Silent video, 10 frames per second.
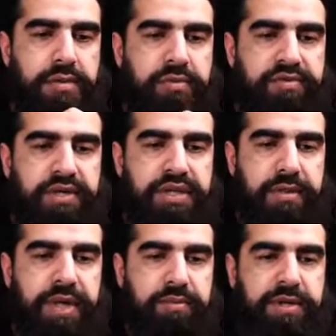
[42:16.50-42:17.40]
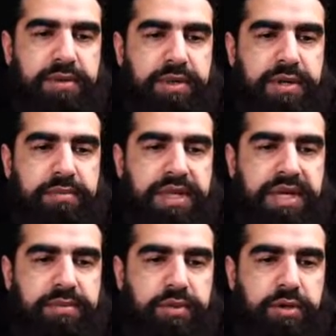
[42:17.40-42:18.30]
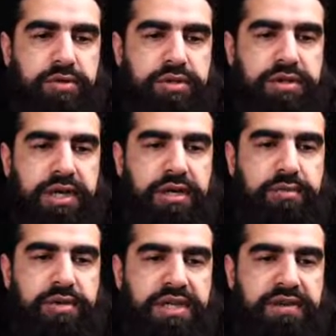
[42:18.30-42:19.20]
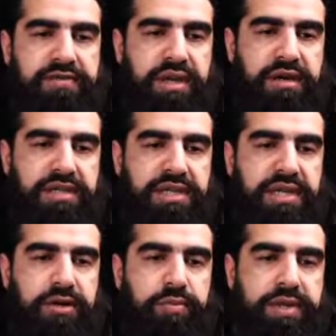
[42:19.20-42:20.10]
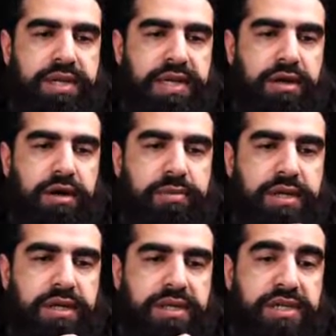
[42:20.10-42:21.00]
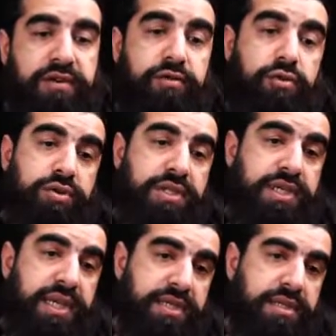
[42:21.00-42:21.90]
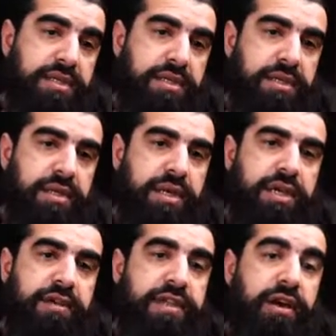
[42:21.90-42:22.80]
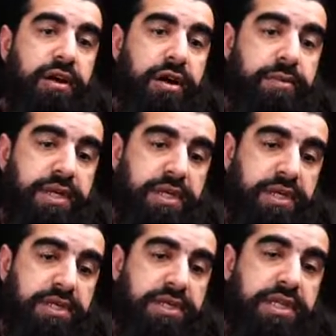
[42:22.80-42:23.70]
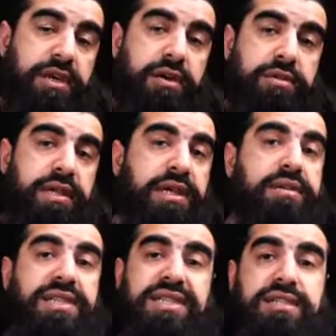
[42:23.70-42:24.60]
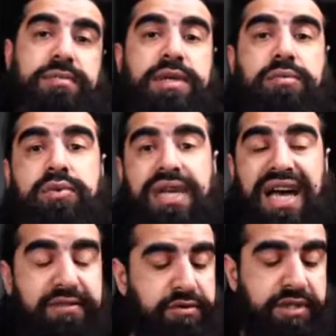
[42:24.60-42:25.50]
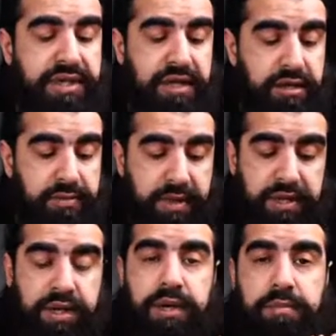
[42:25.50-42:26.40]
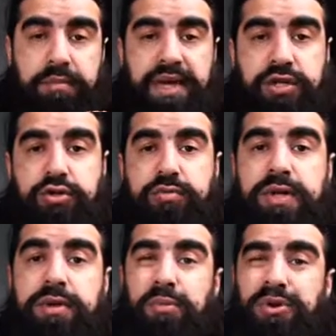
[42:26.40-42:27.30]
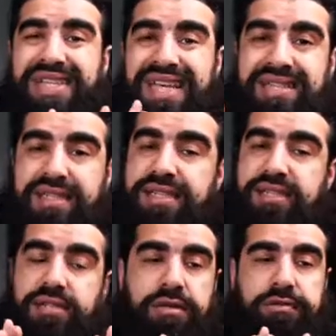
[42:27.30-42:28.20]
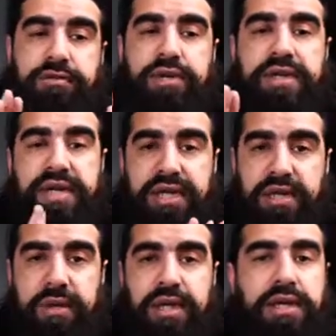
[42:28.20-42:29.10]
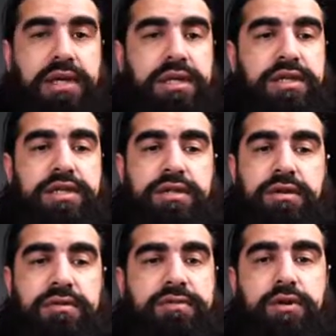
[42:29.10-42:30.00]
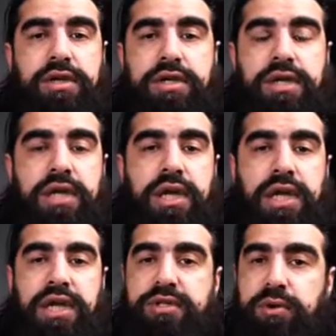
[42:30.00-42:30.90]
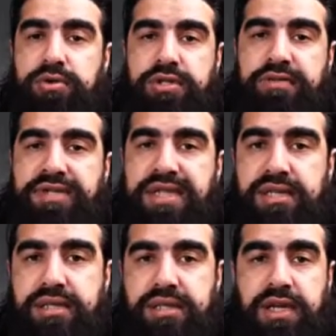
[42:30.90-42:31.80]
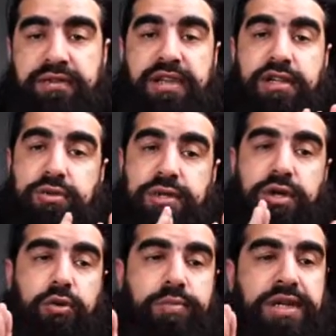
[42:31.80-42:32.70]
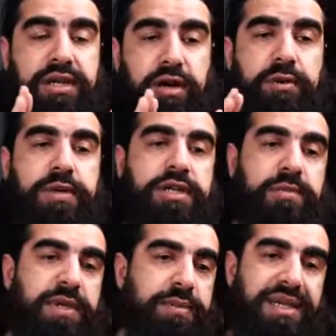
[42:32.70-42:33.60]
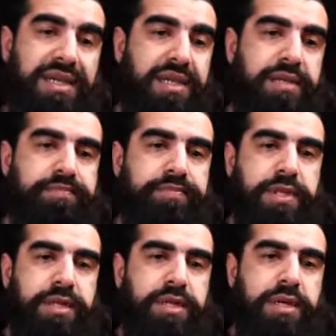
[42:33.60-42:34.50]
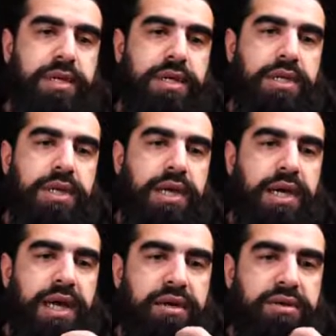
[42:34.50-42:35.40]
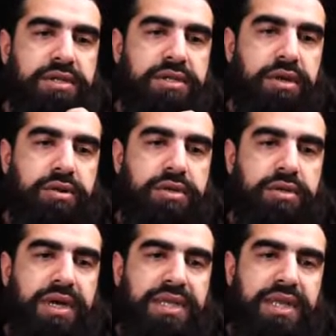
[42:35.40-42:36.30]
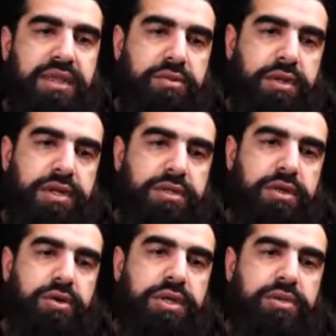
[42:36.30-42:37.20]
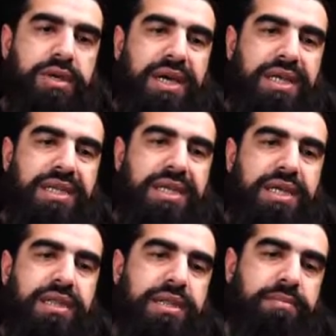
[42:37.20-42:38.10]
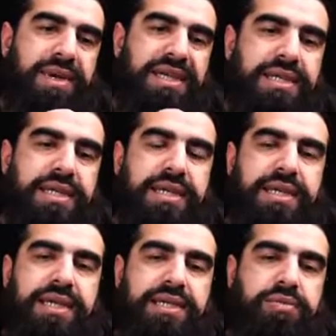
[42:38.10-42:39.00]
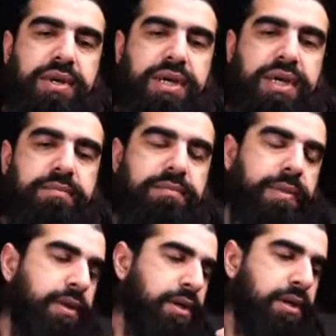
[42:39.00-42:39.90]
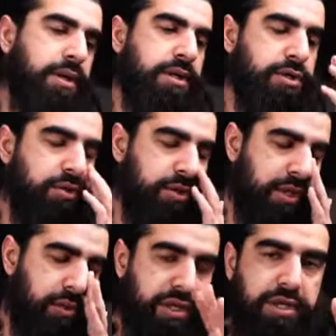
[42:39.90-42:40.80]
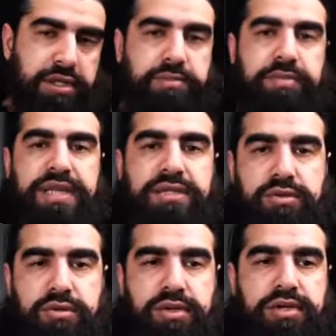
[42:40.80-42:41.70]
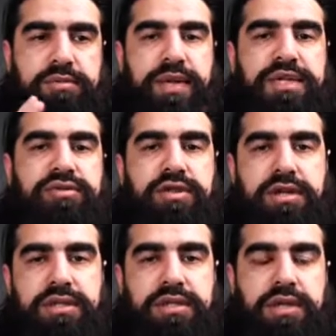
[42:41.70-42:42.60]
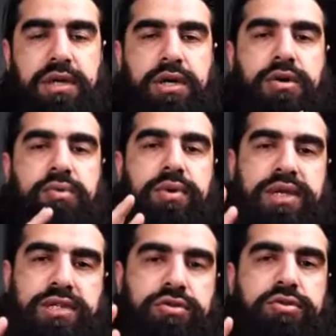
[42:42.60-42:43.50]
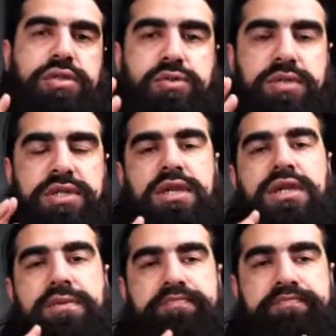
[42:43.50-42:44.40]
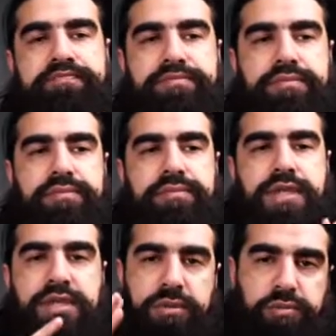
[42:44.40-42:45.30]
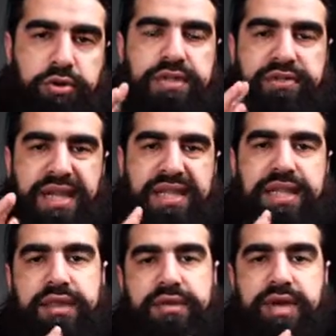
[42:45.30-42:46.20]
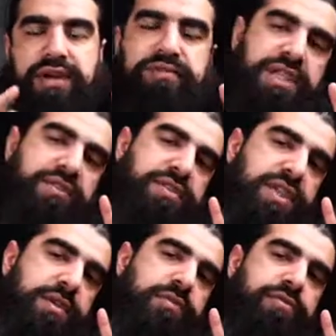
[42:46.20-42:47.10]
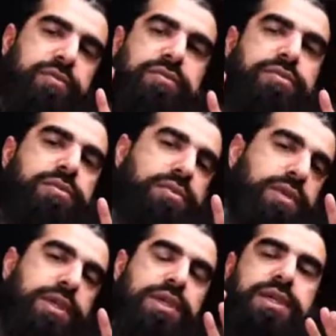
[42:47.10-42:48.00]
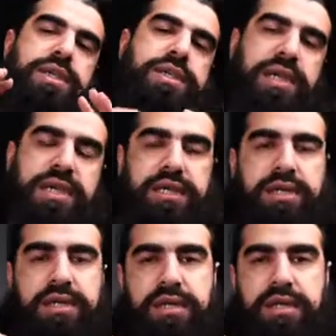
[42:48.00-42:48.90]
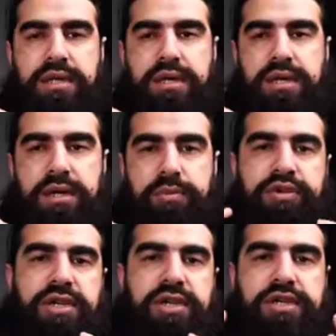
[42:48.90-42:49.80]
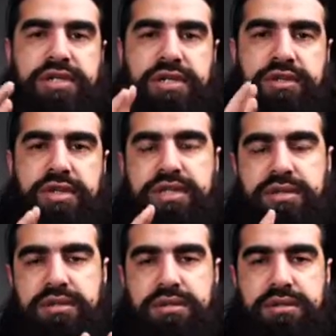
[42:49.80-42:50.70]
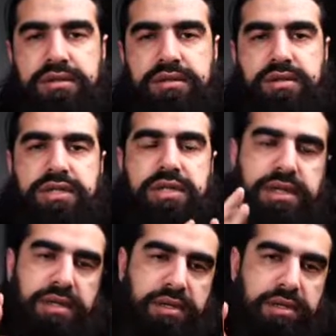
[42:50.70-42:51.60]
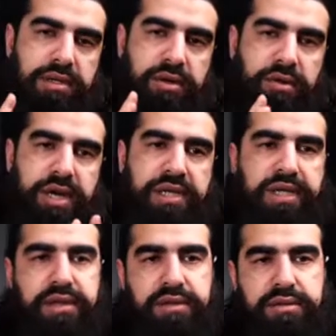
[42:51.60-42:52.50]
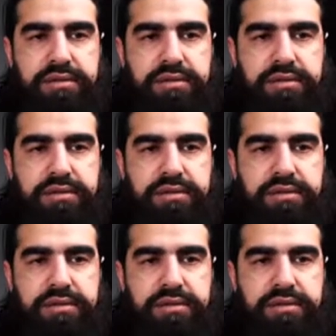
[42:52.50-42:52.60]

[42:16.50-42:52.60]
Move this up. Can people be exposed to their community if they are sinning openly and harming others? Of course, yes. If they are harming others, and they are, then this is something we have to stand up and make sure people are protected. This does not fall under riba. This does not fall under exposing of sins. If they are doing it openly and harming other people, clearly. How does Dawratul Hadith work? Dawratul Hadith basically is where it's usually 1 year, some places 2 years, some places 3 years, where students will study the books of Hadith. So everything they've studied before is like a precursor to this. So they study the Dawratul Hadith.